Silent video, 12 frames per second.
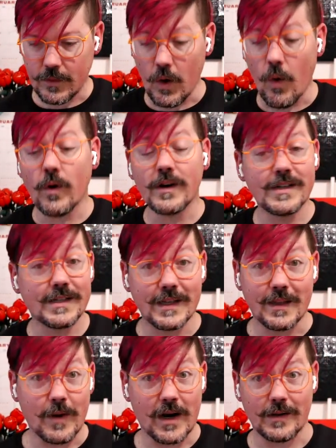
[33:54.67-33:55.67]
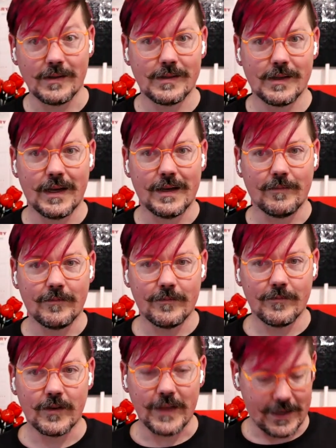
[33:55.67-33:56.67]
Or just get the parts
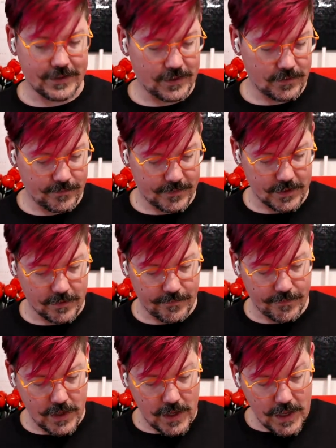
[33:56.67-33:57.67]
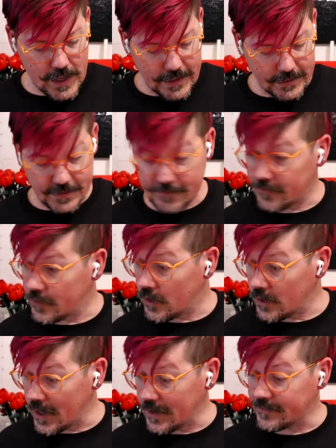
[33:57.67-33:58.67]
for that too. So it is
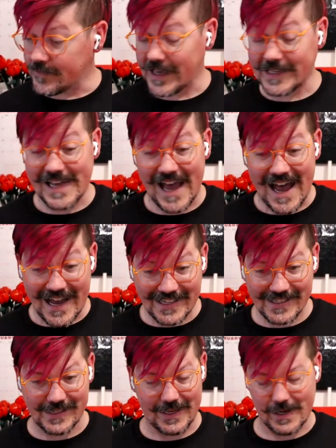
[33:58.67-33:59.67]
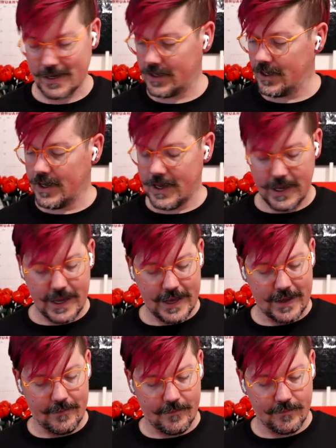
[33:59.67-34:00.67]
full of fantastic
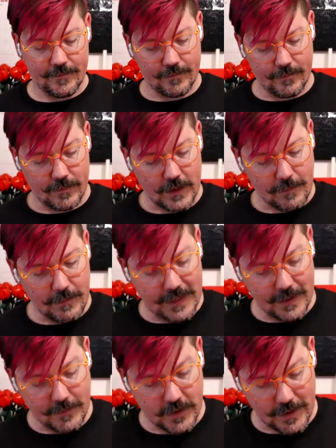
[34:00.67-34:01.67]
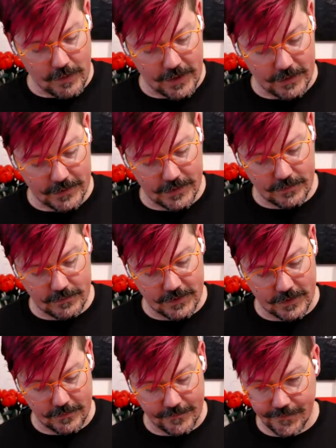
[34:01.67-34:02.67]
medium nugget parts.
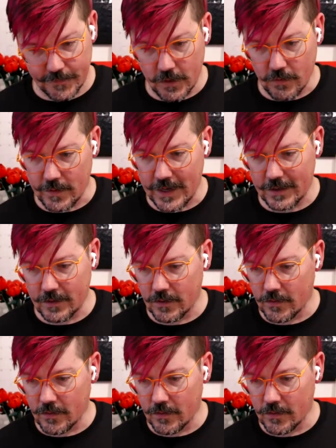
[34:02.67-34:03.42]
So great